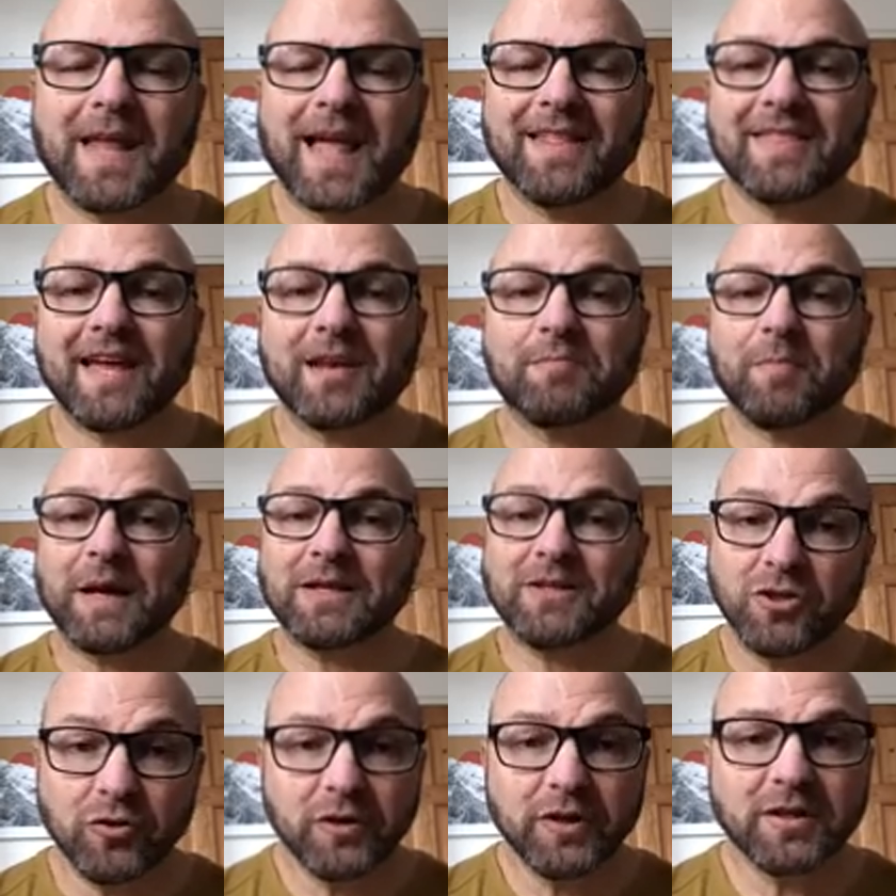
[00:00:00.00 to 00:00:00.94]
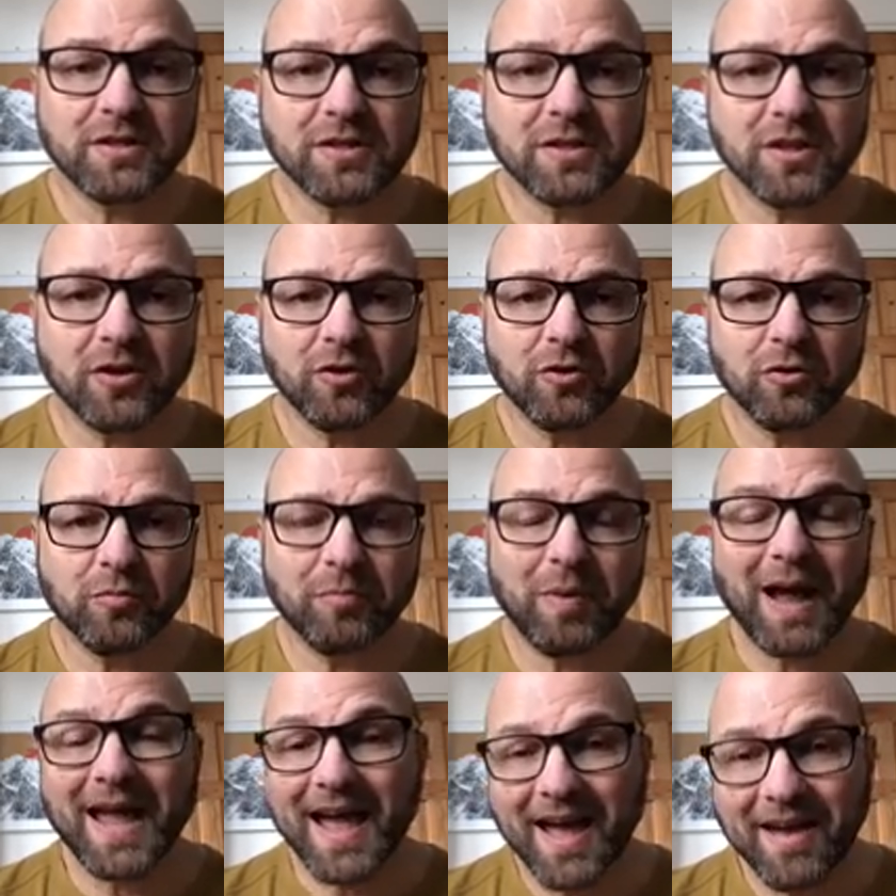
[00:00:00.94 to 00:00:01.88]
and that by doing so,
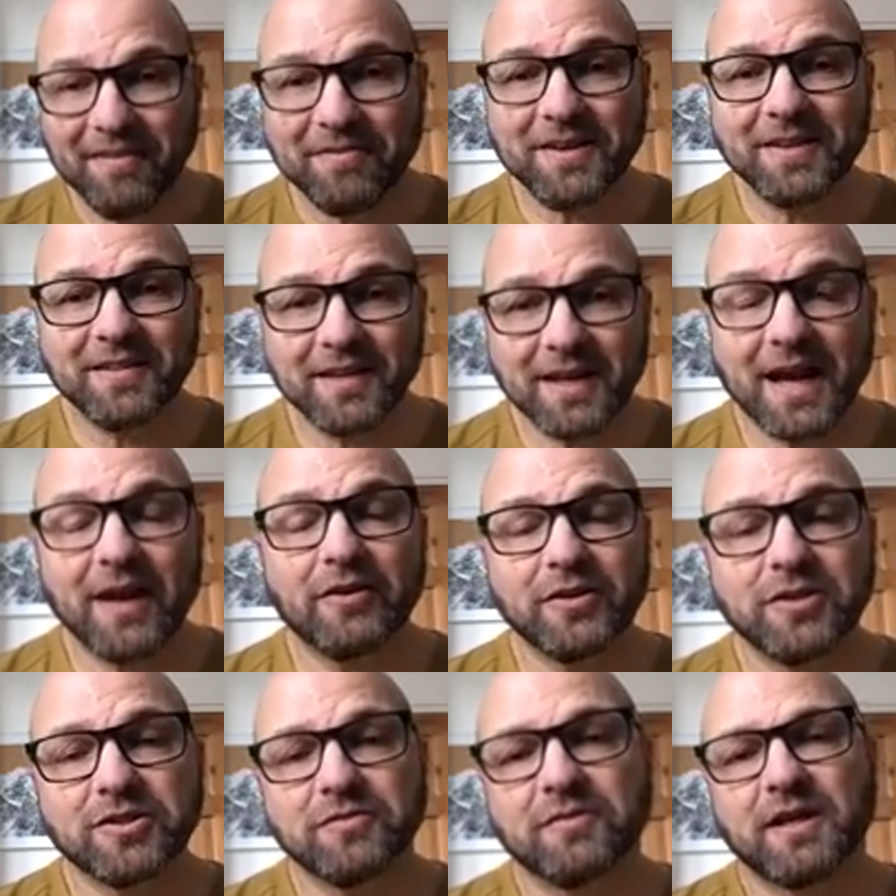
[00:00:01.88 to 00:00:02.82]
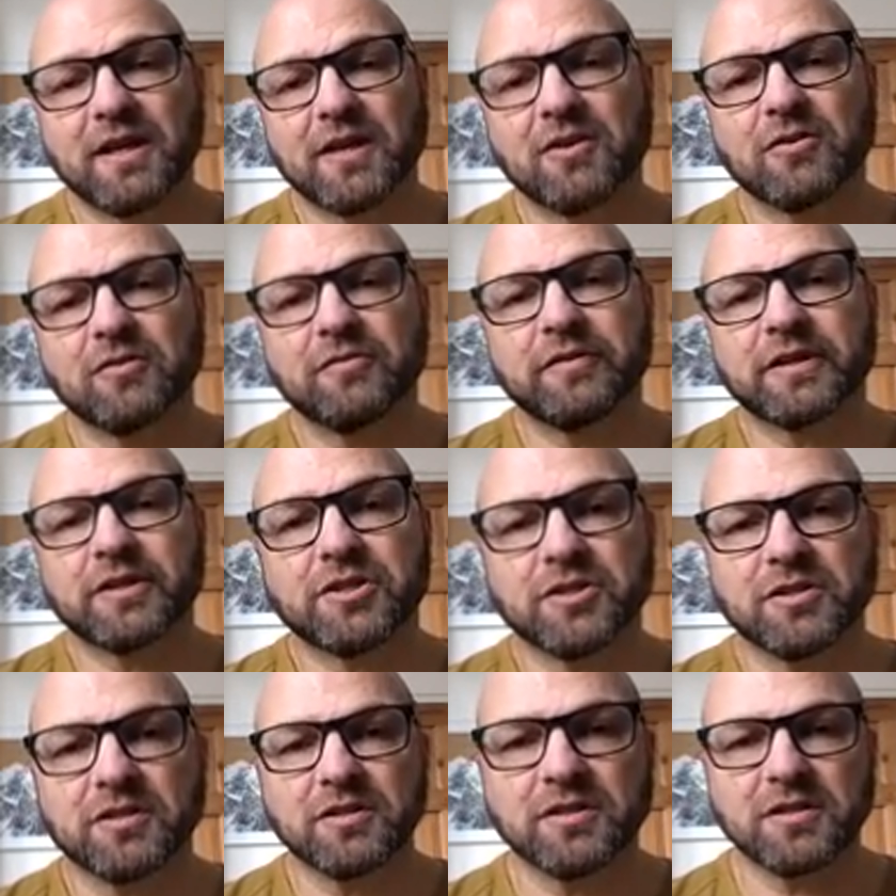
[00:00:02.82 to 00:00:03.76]
by having the courage of their
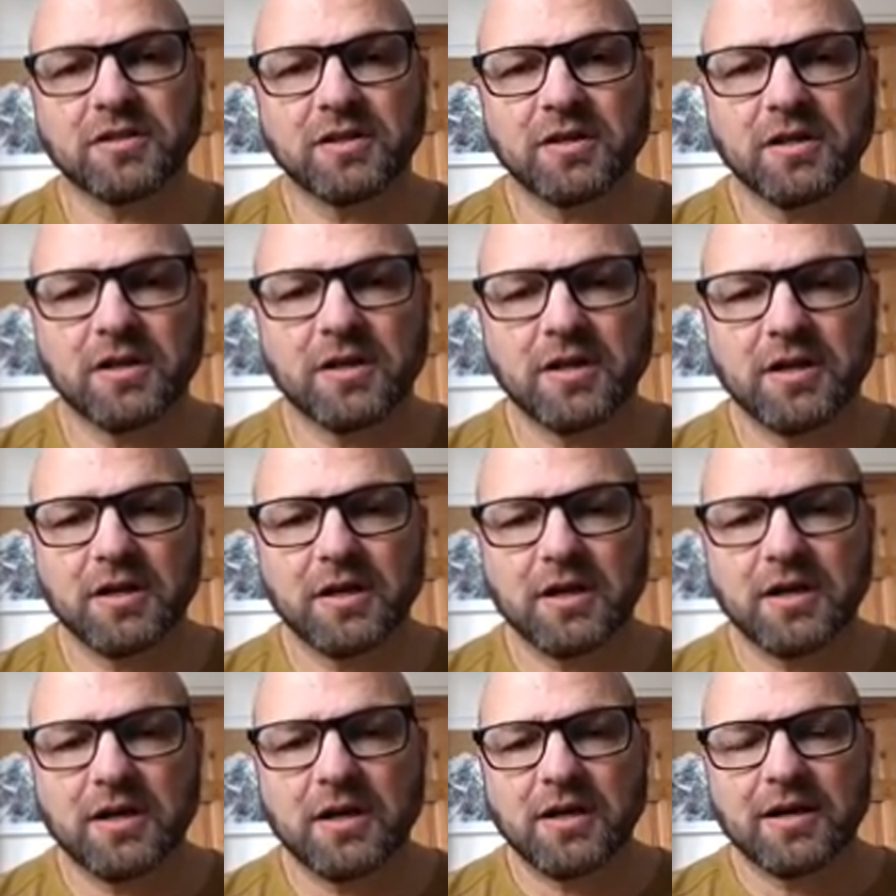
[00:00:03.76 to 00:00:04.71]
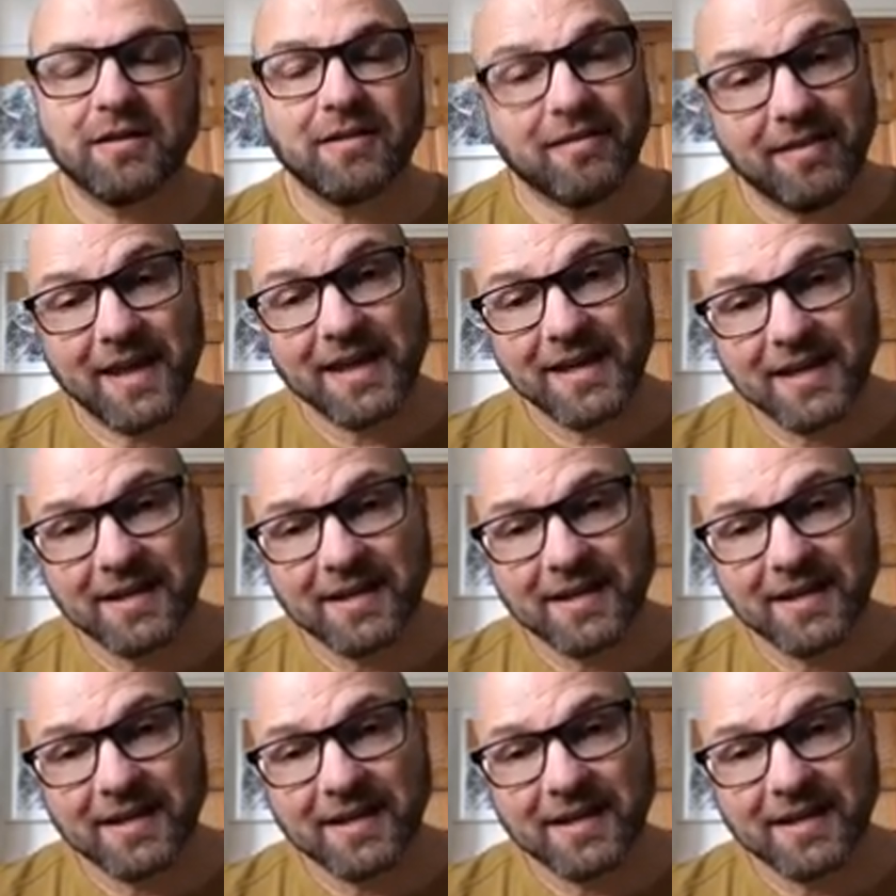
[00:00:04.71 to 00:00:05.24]
convictions, they